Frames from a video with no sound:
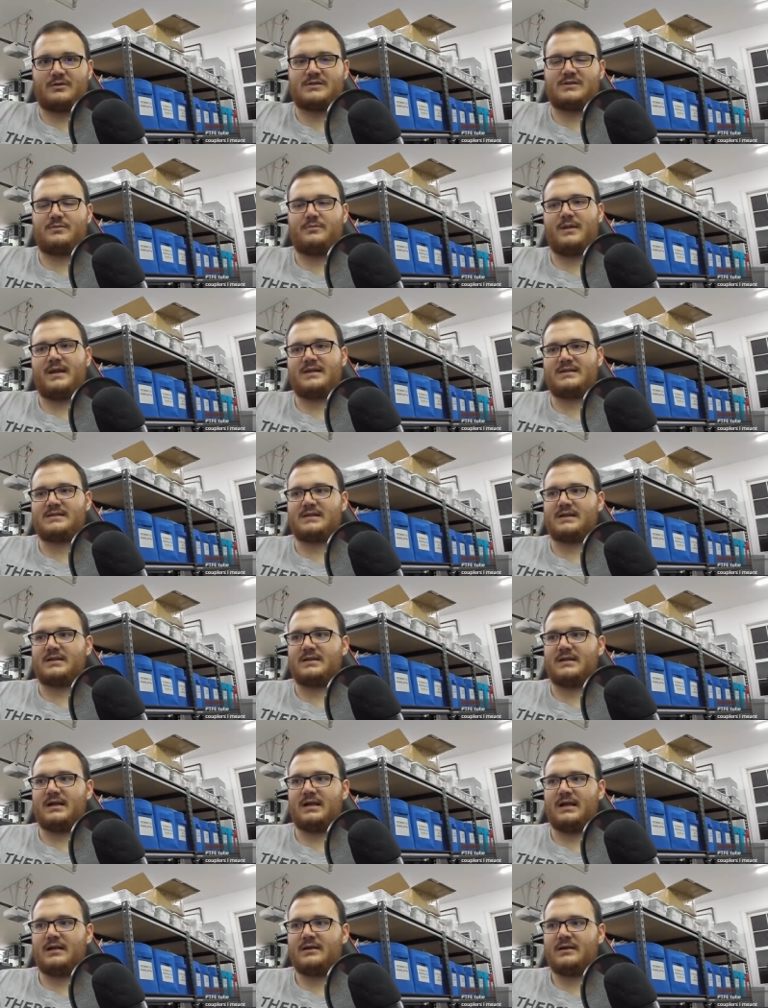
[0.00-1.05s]
So
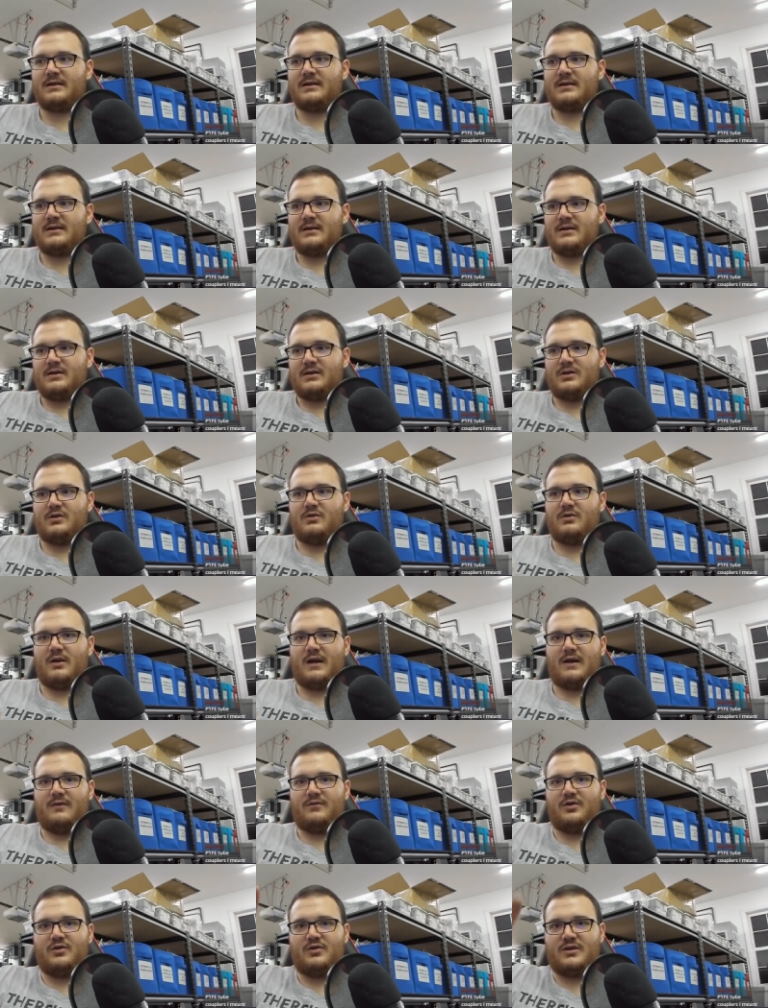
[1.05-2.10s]
basically you
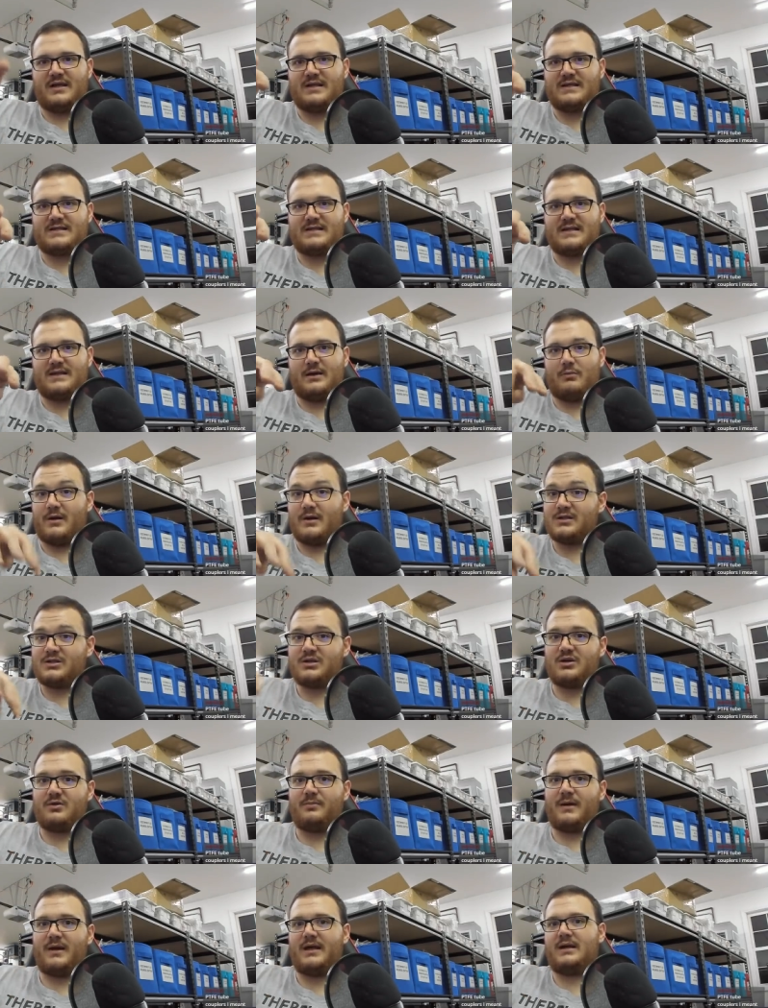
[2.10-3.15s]
have your DC that went to your
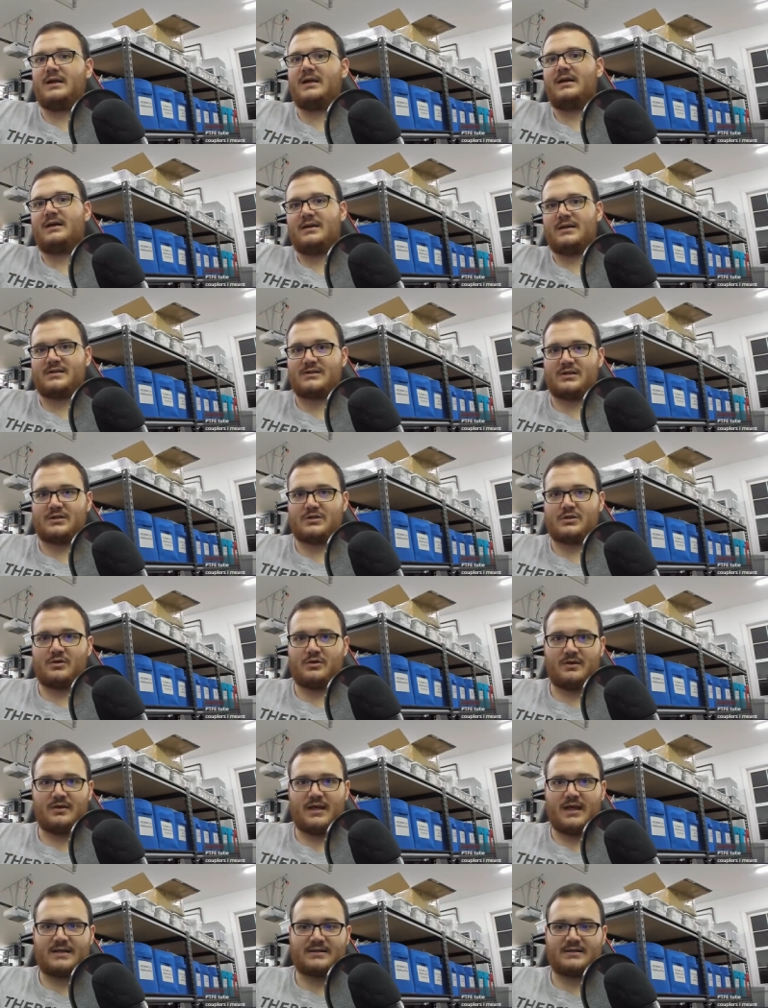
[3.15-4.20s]
bed is going to turn
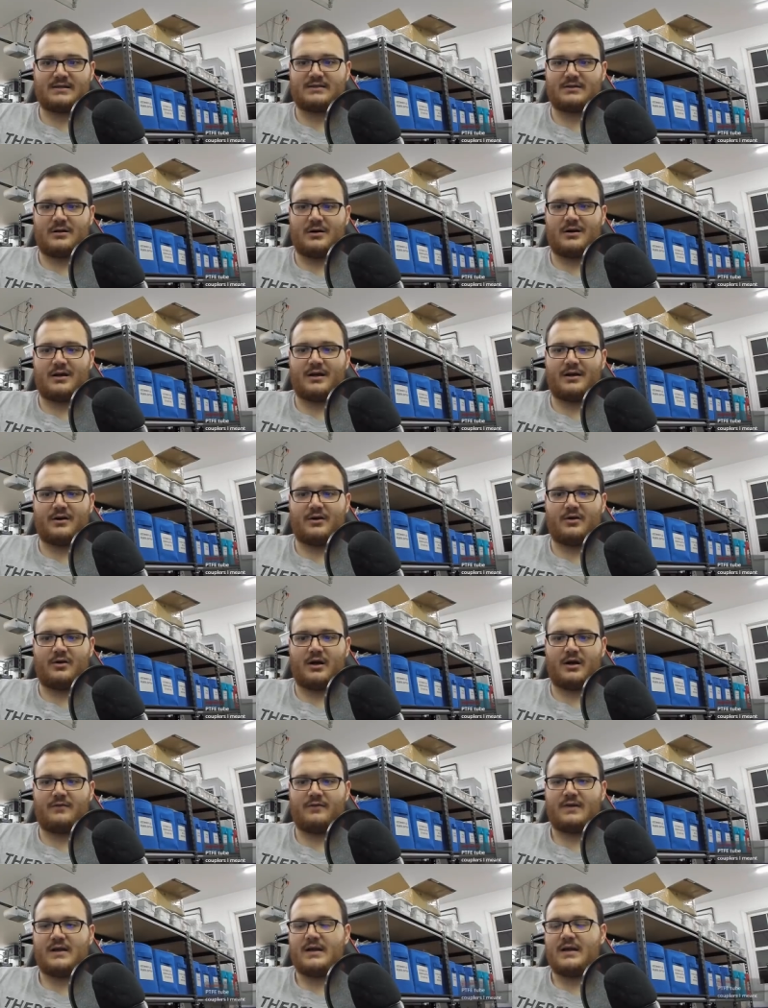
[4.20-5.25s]
the SSR on and
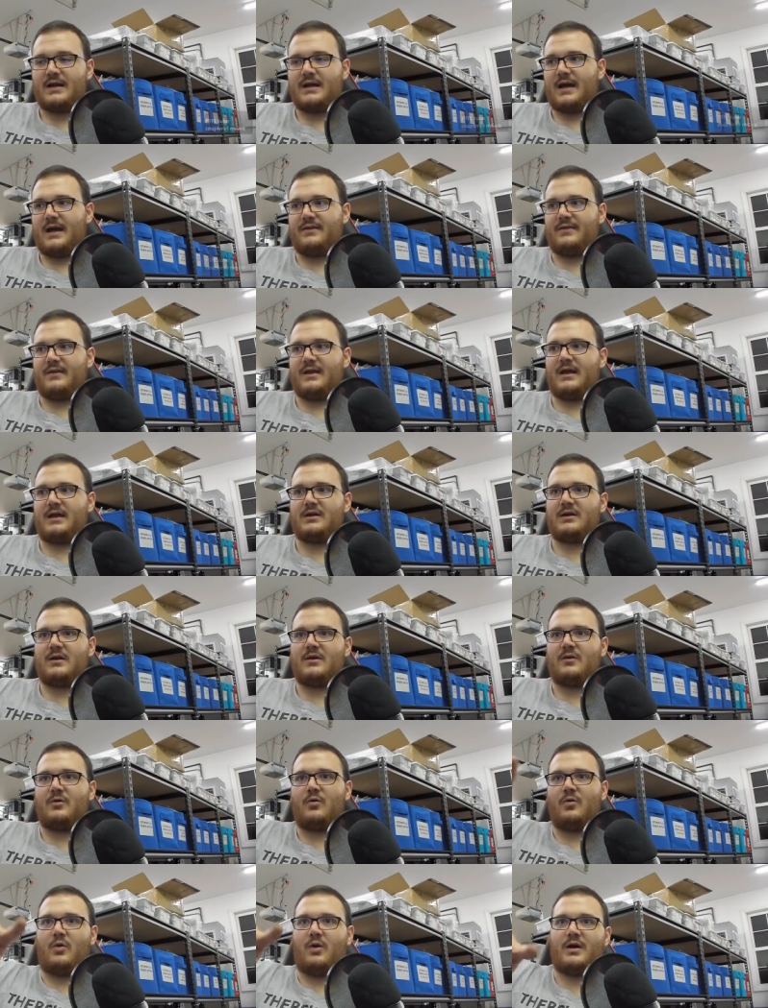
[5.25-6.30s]
off, and then
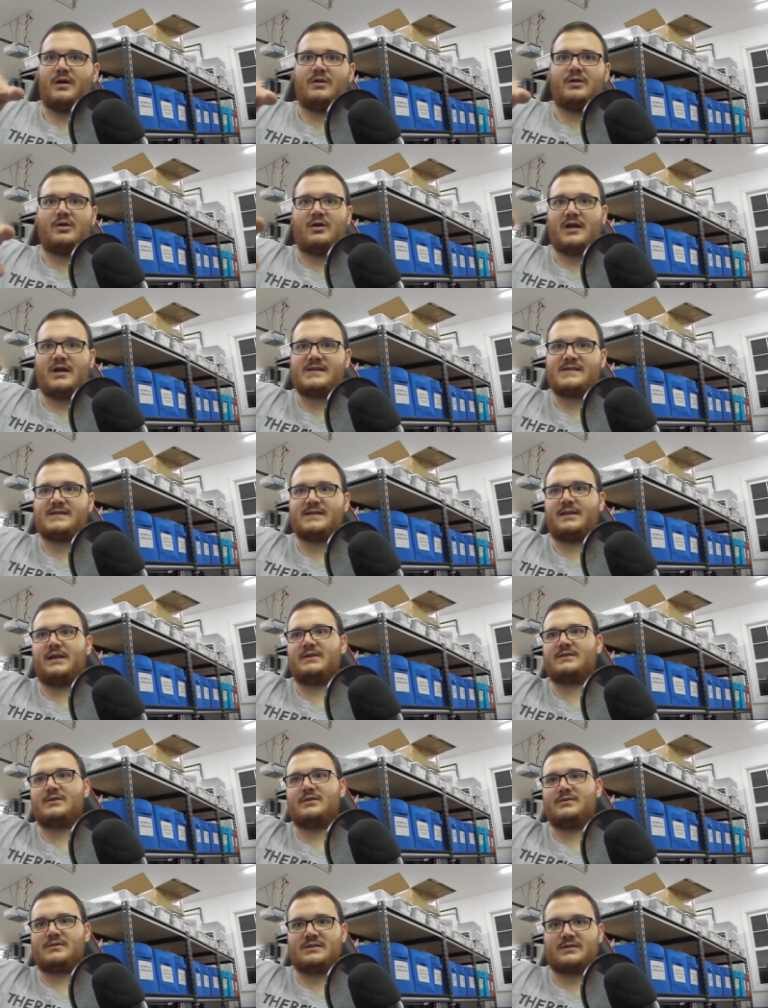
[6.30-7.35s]
one of your AC legs
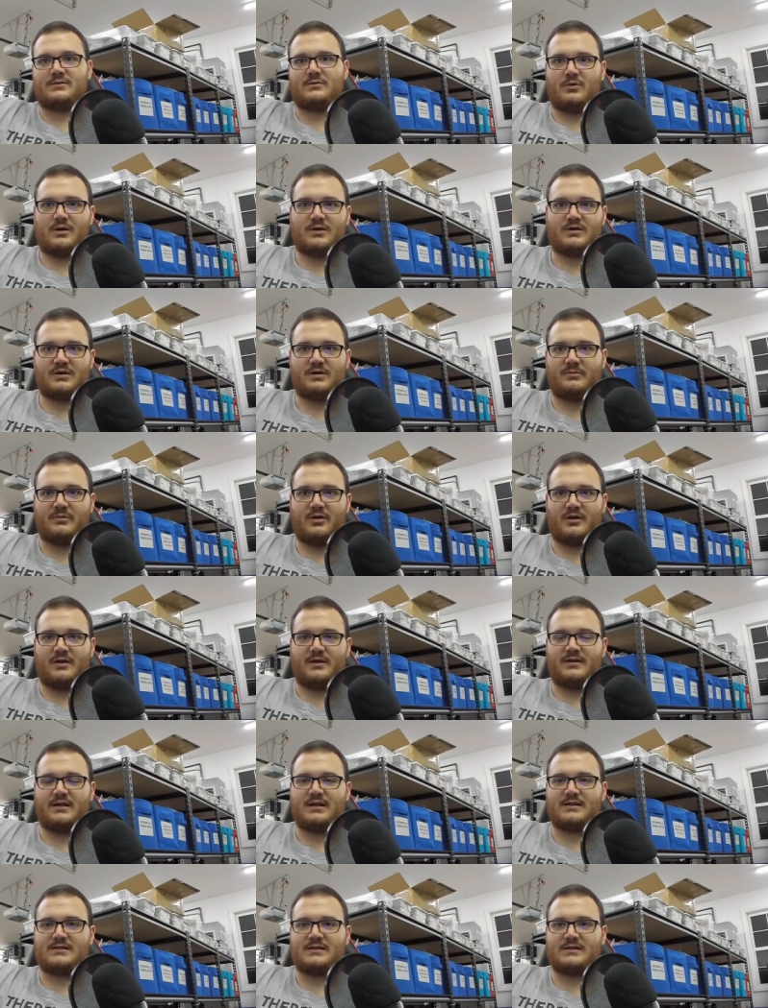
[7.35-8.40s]
goes into one terminal on the
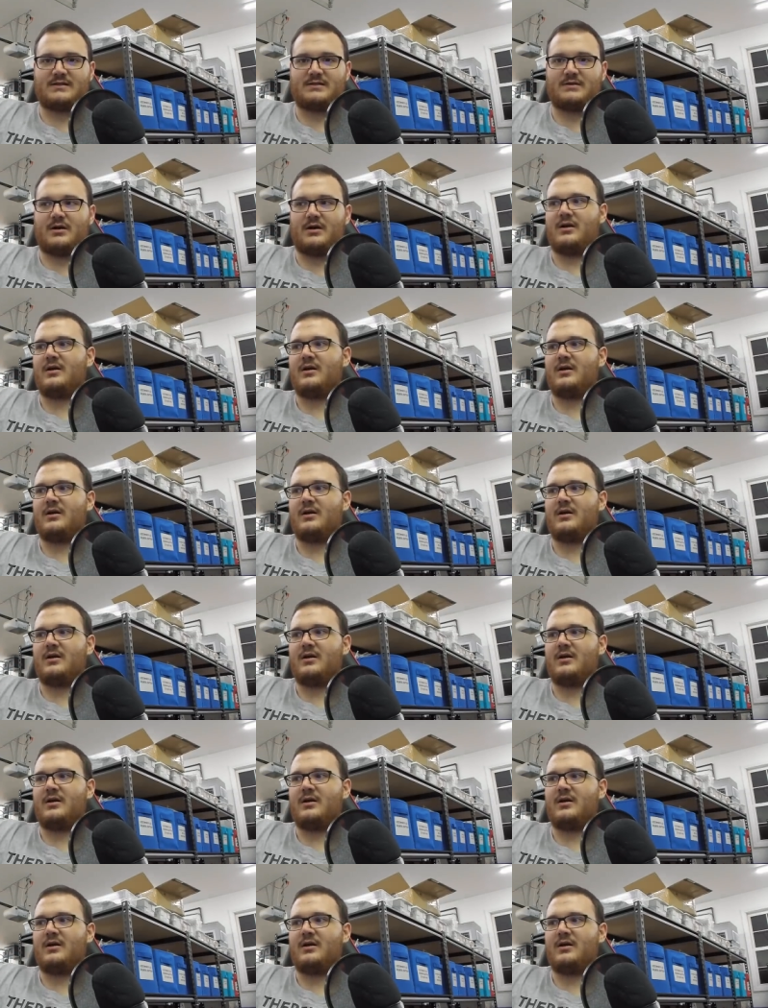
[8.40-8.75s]
SSR,